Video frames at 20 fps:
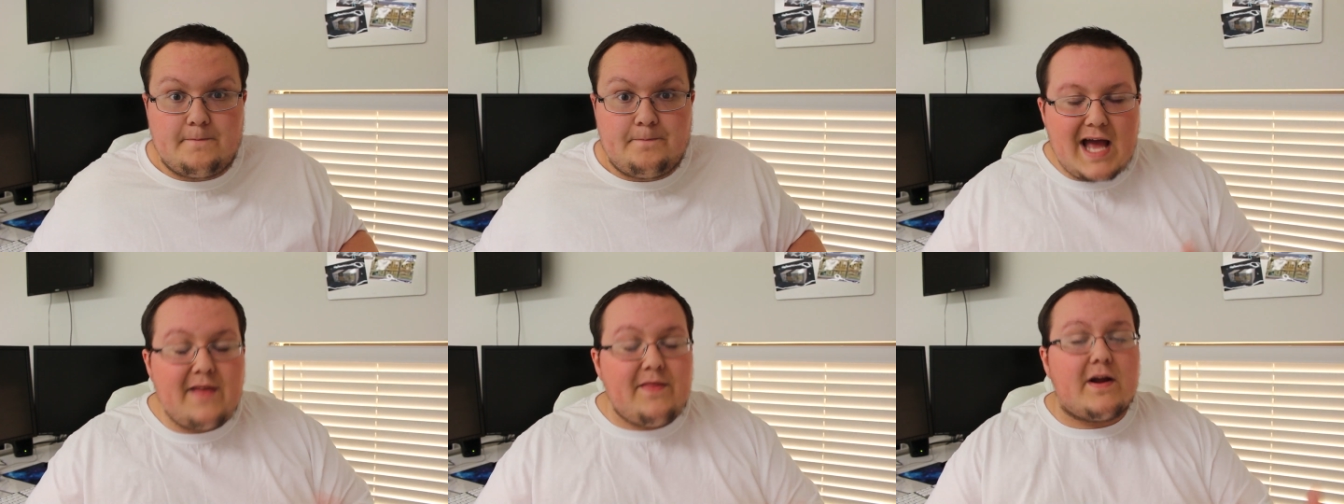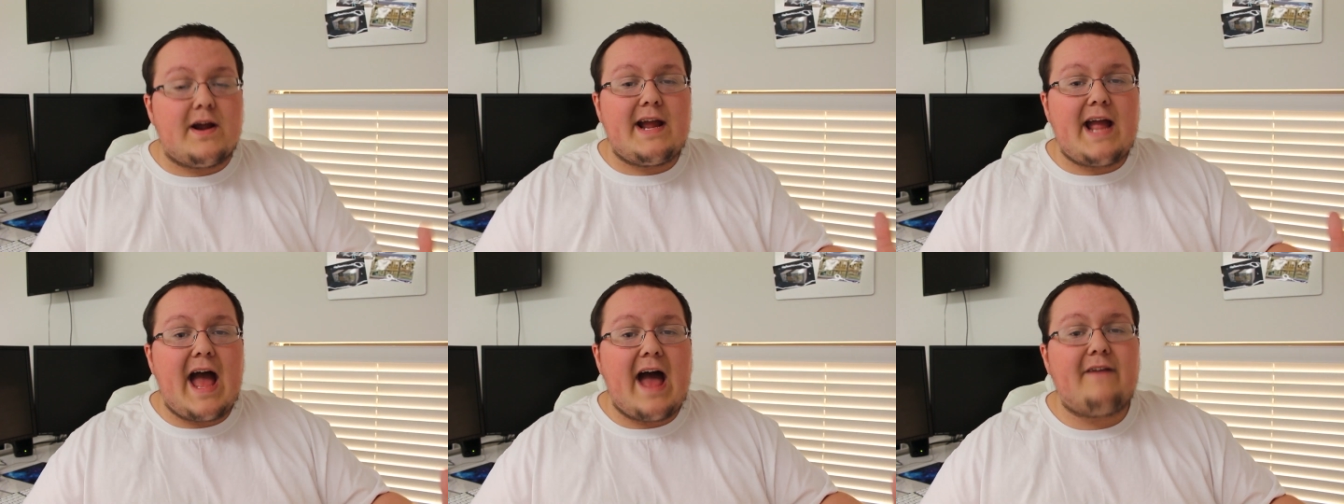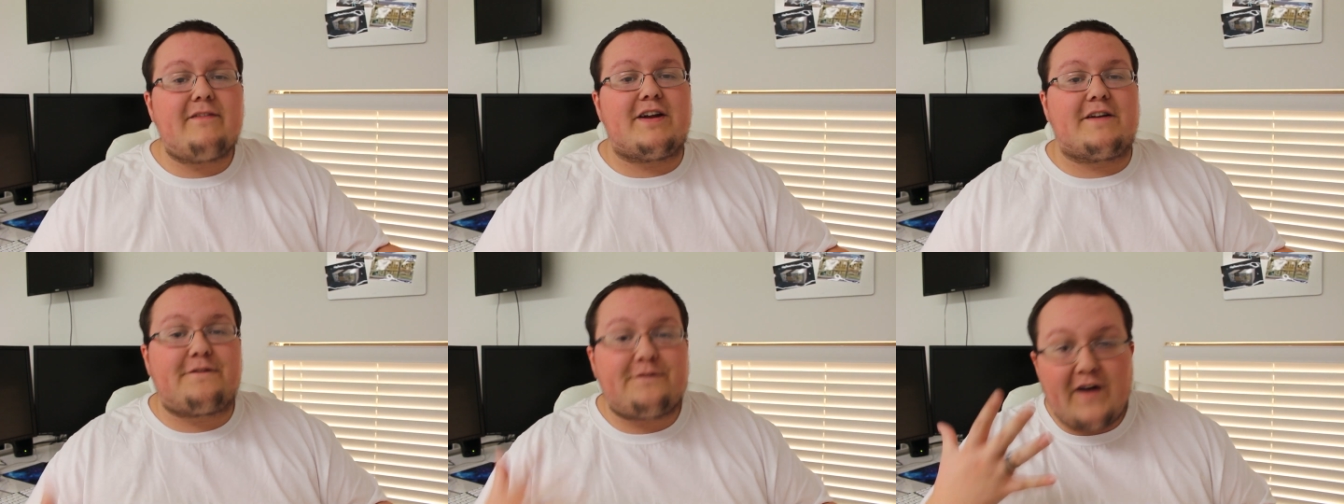And there you
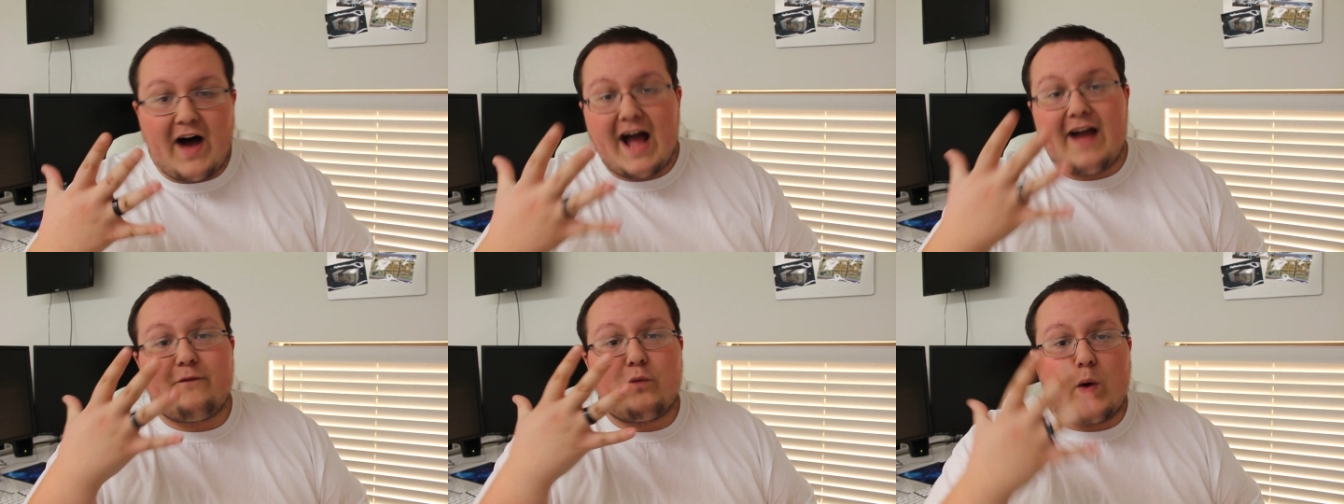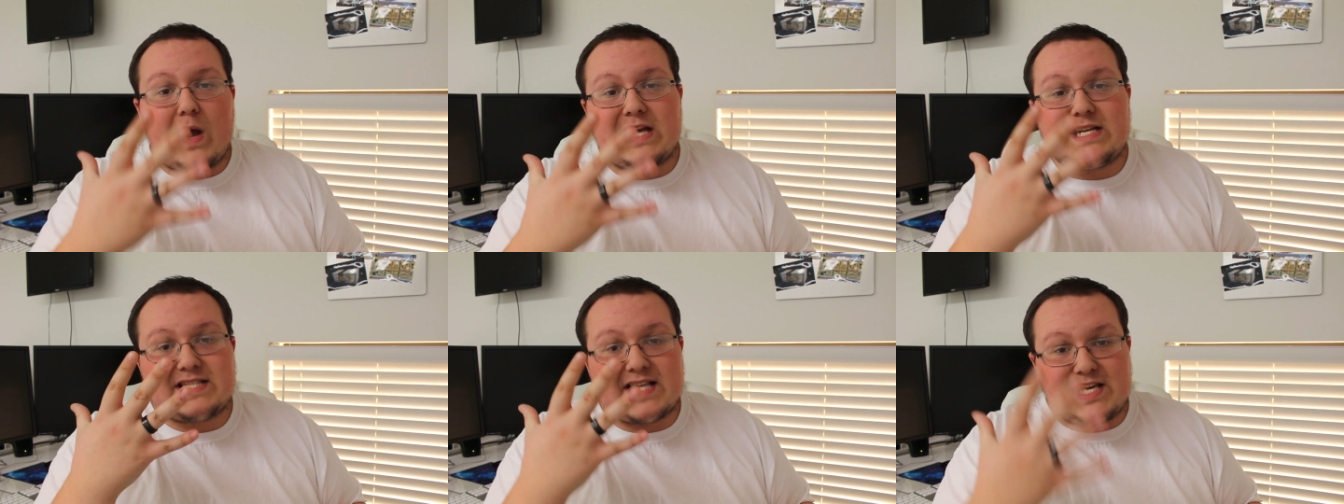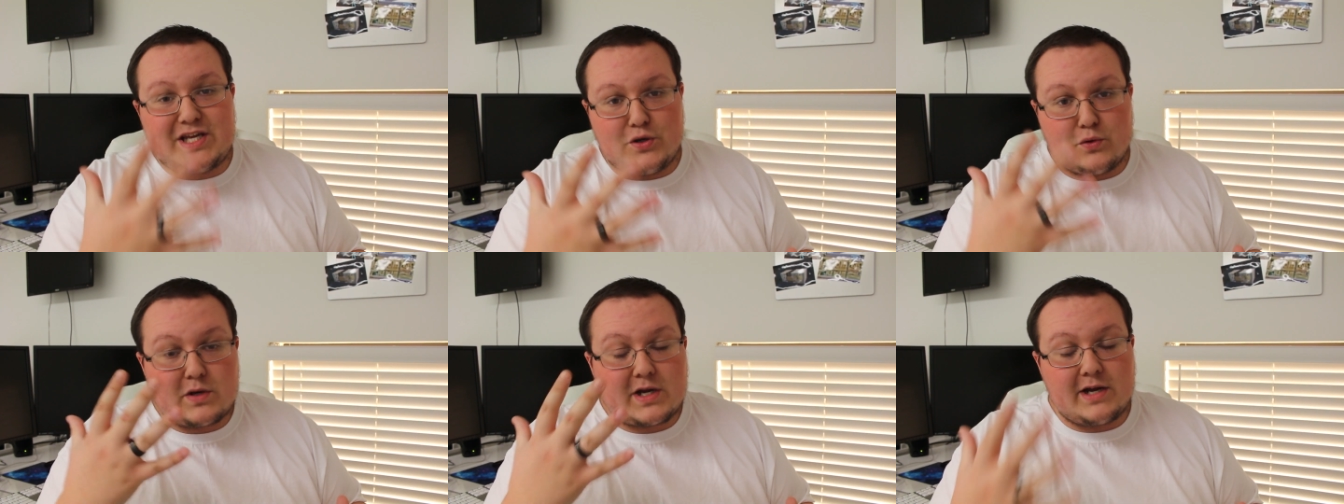have it, five ways
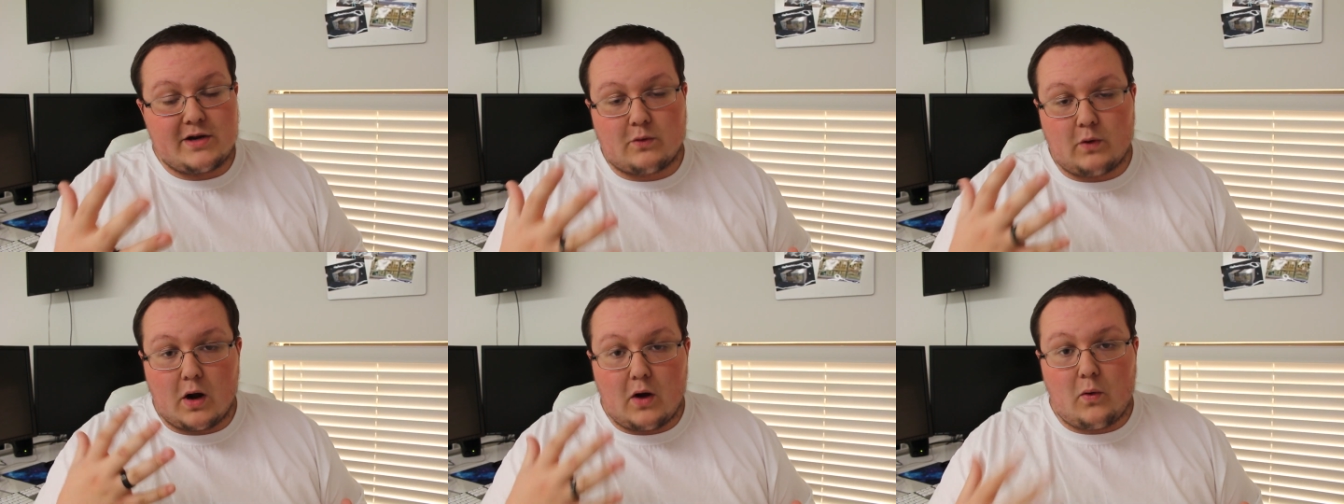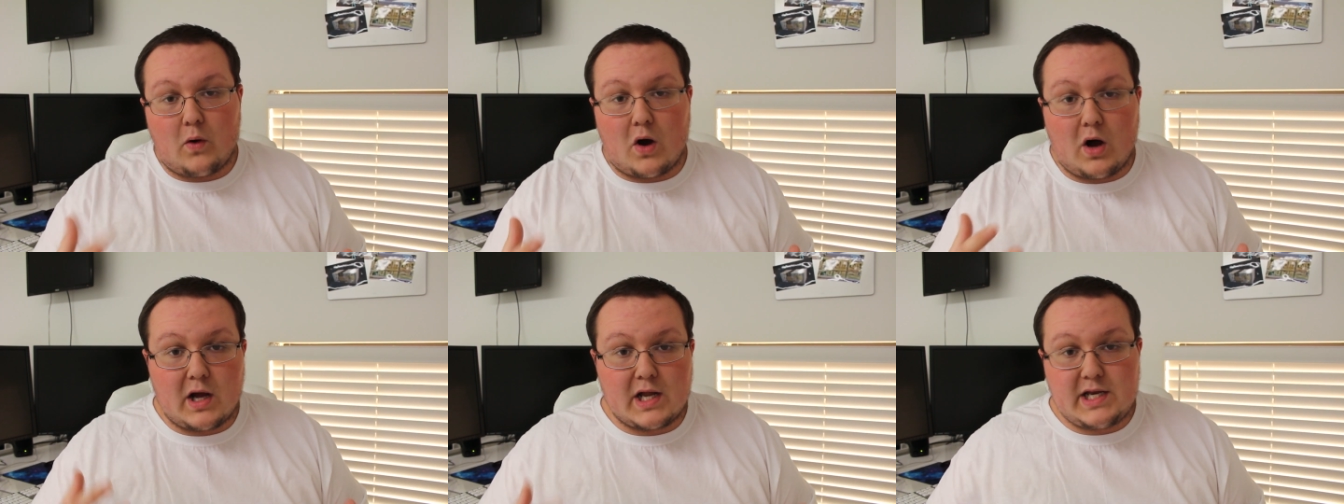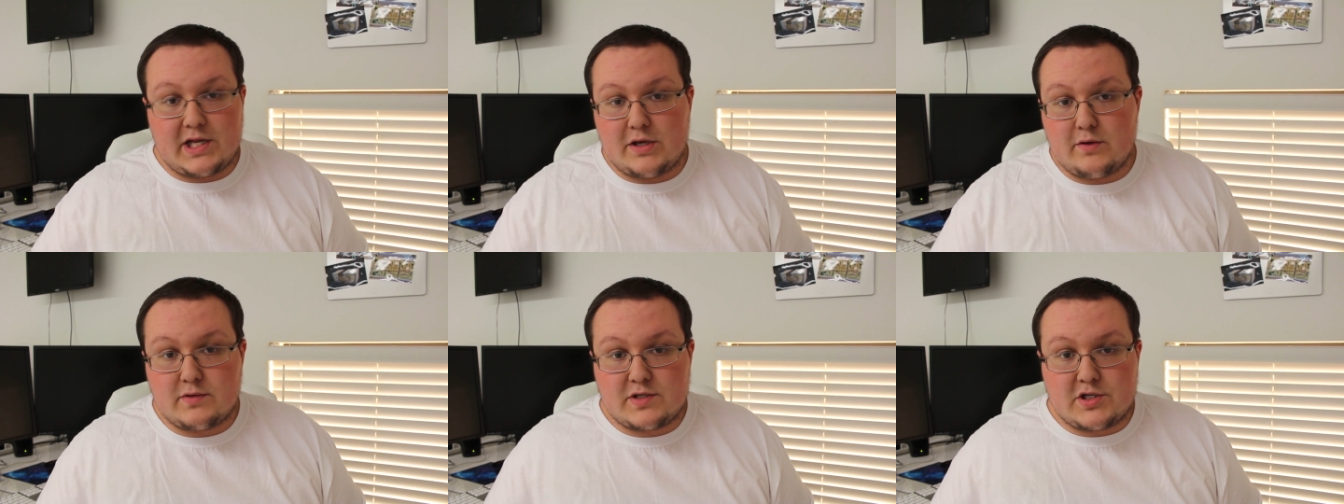that you can grow on
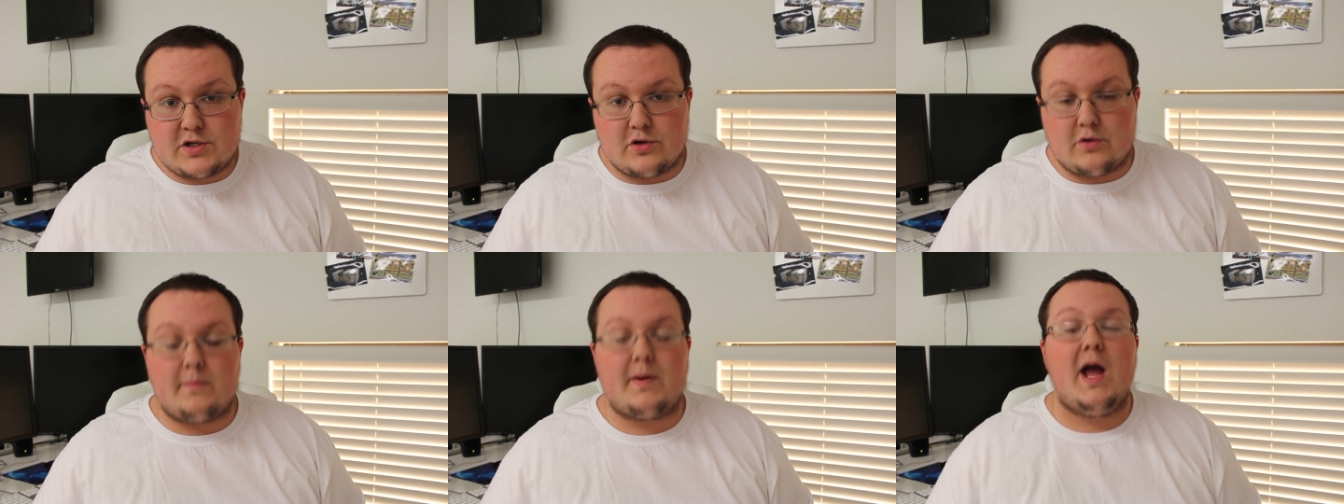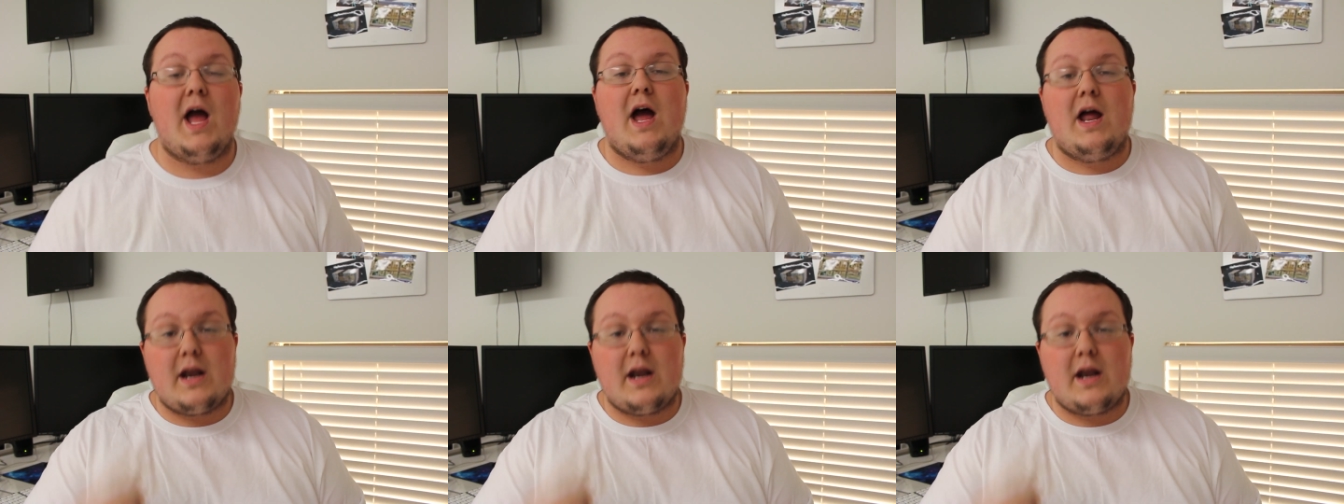YouTube.